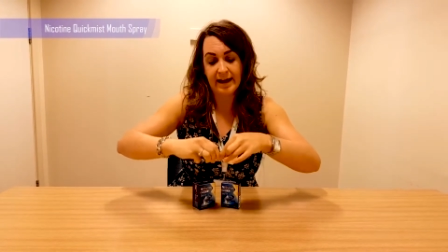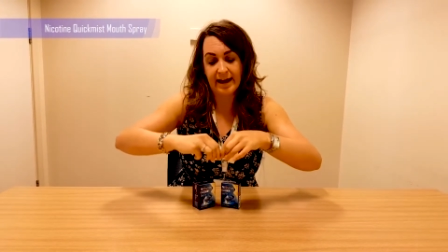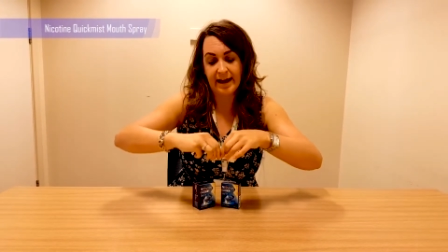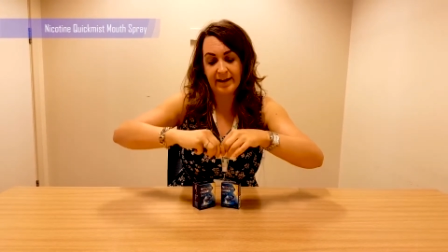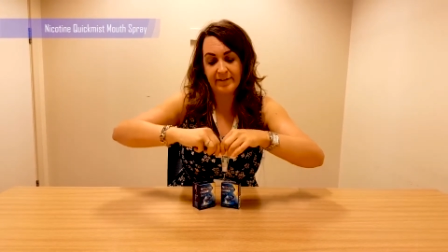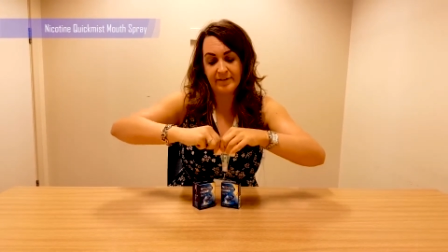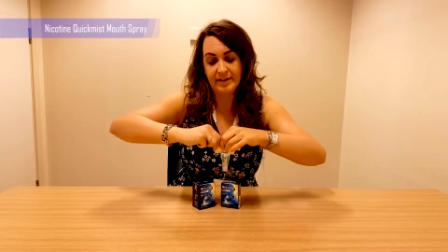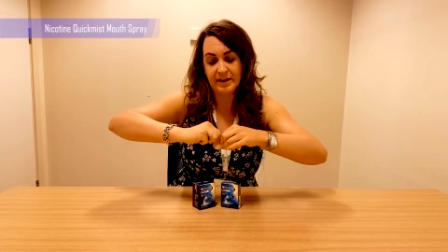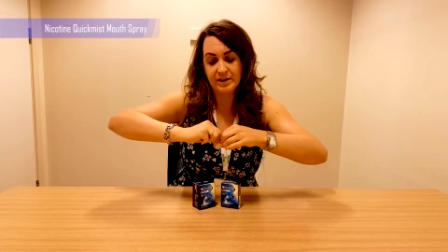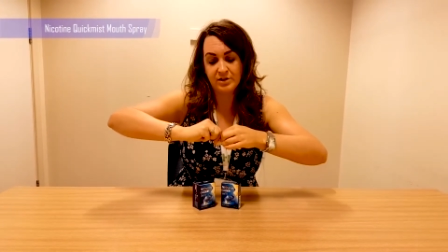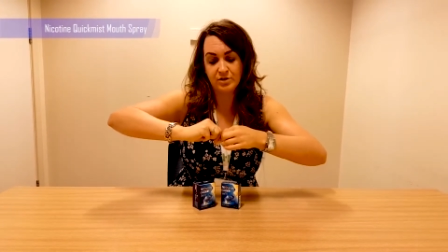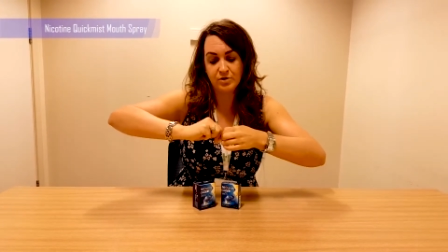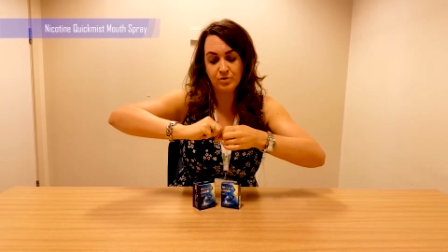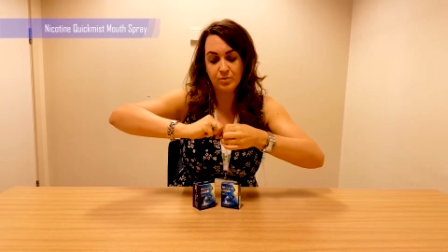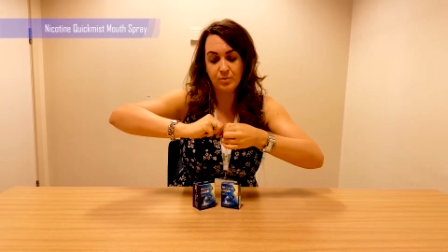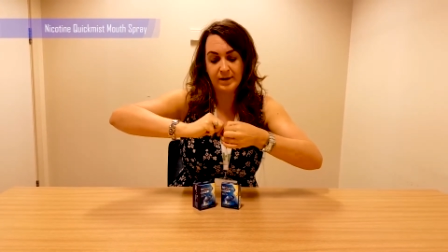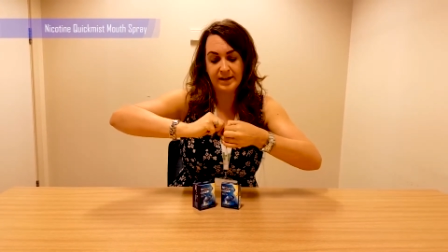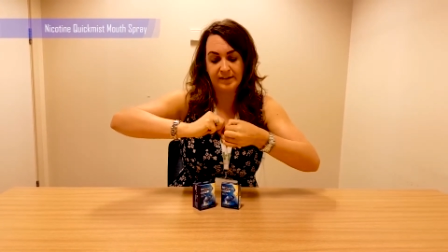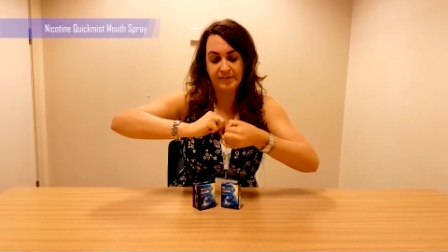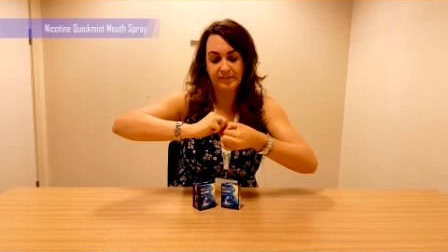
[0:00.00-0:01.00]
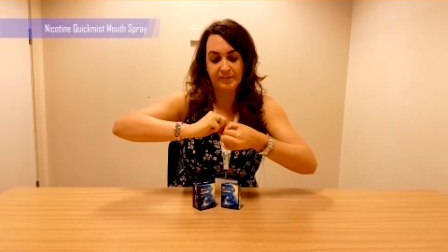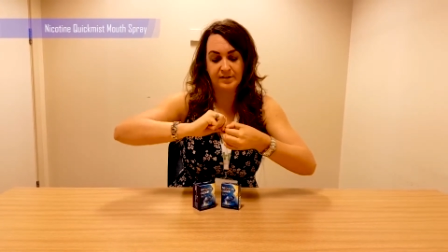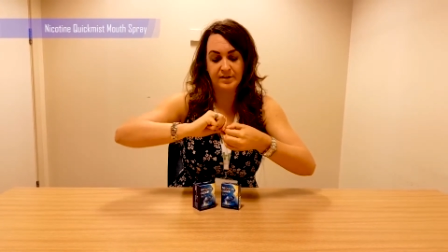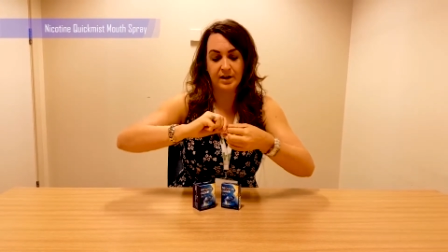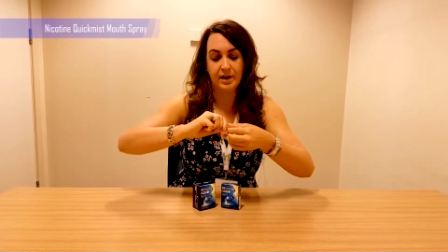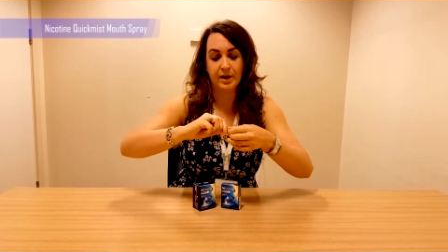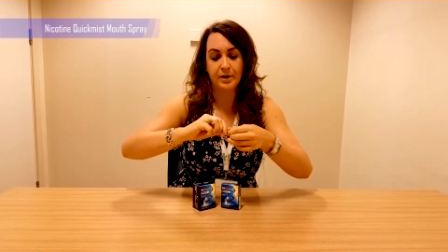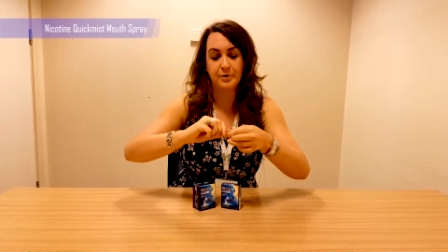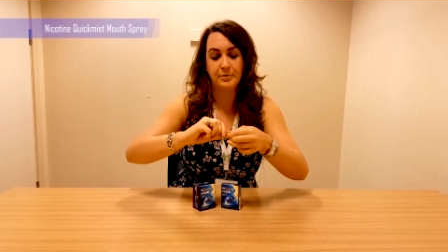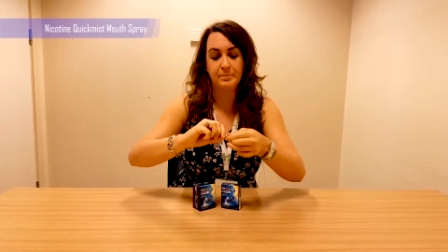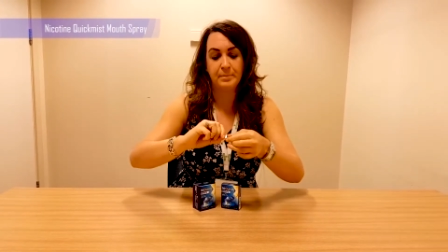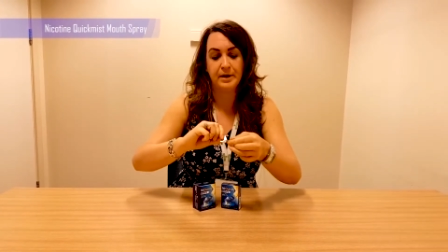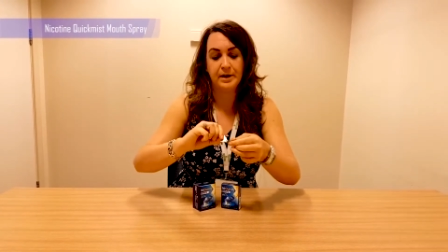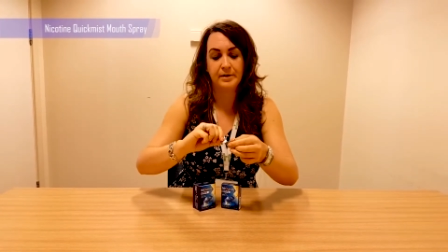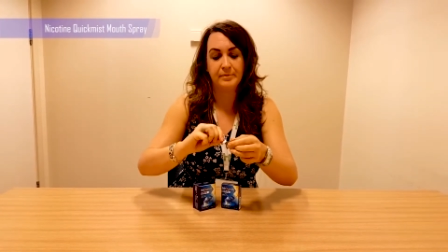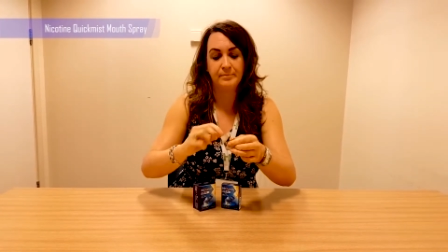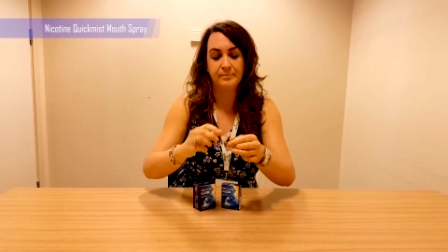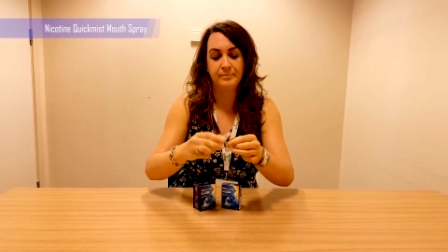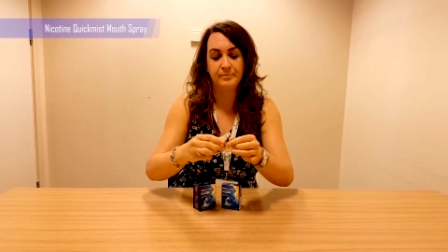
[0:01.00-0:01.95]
and then twist to open.